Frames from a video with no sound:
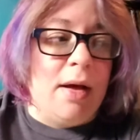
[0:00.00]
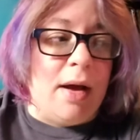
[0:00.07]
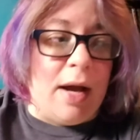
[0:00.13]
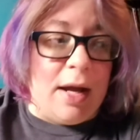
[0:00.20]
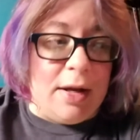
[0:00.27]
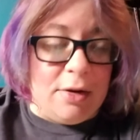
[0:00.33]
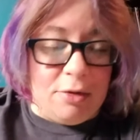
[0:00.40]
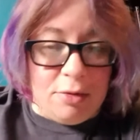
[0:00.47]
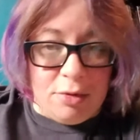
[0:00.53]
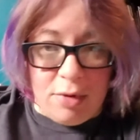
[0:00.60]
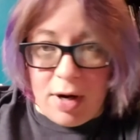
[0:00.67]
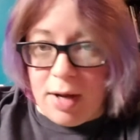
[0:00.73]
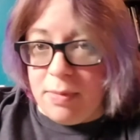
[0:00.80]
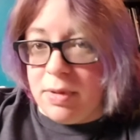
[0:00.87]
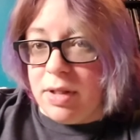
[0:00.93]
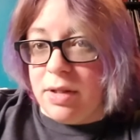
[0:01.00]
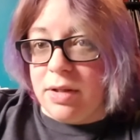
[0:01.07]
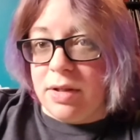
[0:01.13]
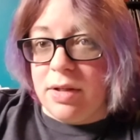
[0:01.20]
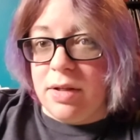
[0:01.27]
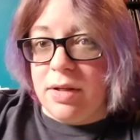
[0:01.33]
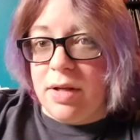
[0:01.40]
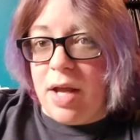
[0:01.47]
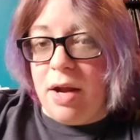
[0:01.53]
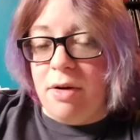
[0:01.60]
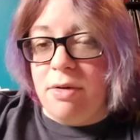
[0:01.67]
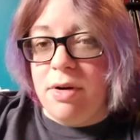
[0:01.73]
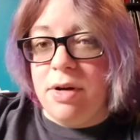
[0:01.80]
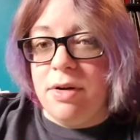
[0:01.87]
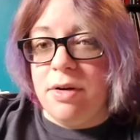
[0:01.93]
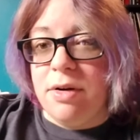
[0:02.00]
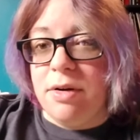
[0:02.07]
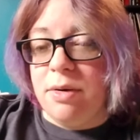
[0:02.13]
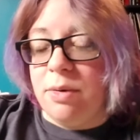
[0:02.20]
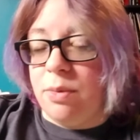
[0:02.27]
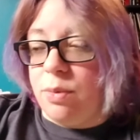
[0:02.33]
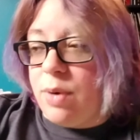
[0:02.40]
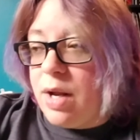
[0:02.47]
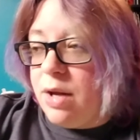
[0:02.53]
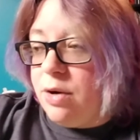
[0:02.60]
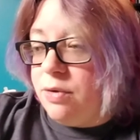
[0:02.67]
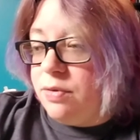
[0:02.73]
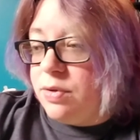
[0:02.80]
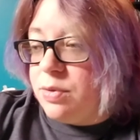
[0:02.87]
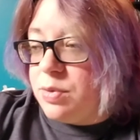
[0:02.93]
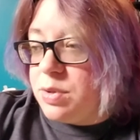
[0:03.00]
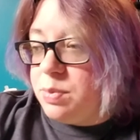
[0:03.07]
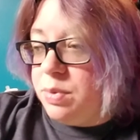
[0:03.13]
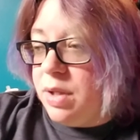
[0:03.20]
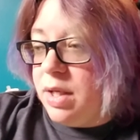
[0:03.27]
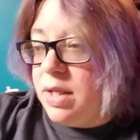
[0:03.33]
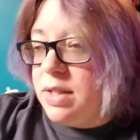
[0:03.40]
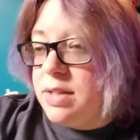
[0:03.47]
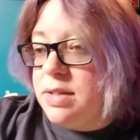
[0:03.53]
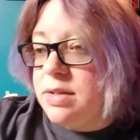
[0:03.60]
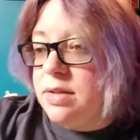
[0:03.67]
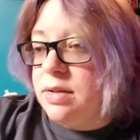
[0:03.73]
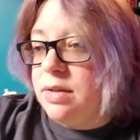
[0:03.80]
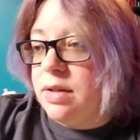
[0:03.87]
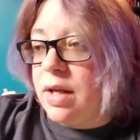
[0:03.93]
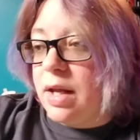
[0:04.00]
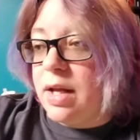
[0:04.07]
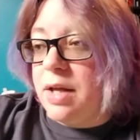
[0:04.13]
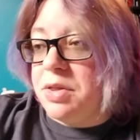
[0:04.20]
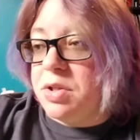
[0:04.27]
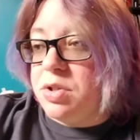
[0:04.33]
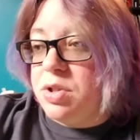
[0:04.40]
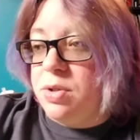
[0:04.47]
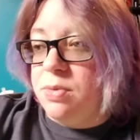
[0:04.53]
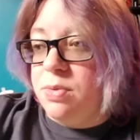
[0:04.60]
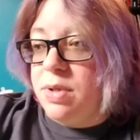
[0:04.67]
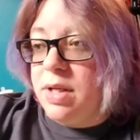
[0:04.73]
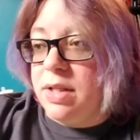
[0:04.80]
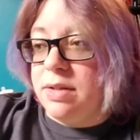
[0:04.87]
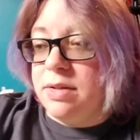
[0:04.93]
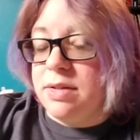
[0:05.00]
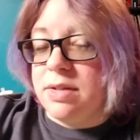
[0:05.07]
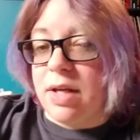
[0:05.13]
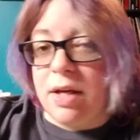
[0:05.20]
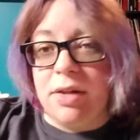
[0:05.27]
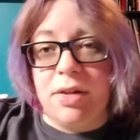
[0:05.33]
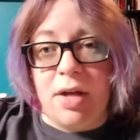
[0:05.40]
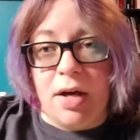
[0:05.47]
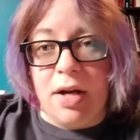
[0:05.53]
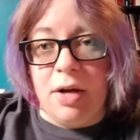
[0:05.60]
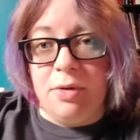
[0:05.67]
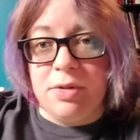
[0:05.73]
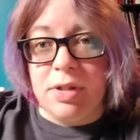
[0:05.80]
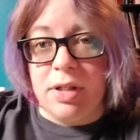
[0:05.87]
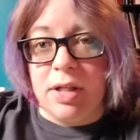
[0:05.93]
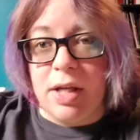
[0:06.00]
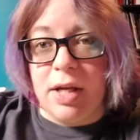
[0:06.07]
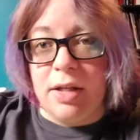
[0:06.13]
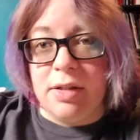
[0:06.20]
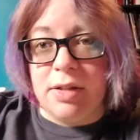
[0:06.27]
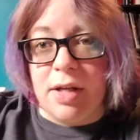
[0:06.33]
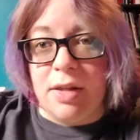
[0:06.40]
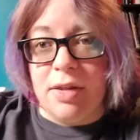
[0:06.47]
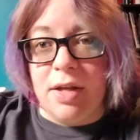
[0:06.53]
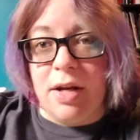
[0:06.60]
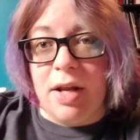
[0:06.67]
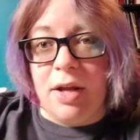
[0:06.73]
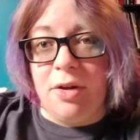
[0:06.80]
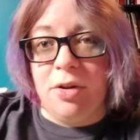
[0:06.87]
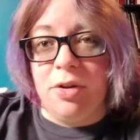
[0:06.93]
I grabbed a carrier, ran over to his place. I got the 2 kittens I thought I was going to get, and then a